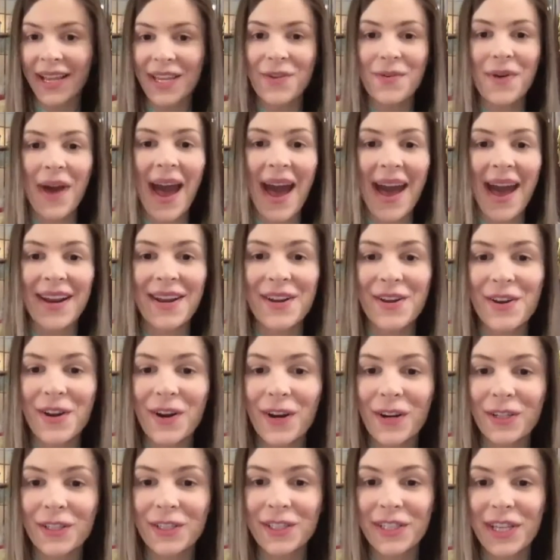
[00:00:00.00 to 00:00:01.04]
You had a
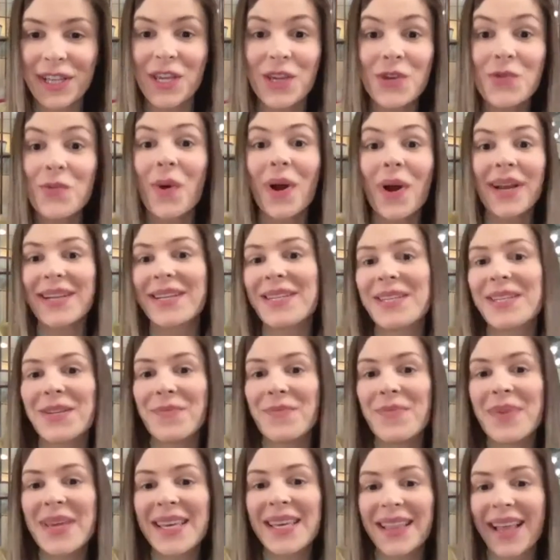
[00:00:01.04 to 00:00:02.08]
nurse that you wanted to
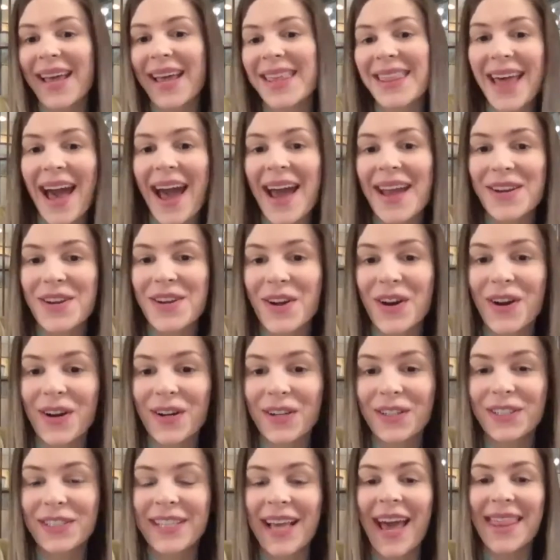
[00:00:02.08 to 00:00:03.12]
be like that nurse.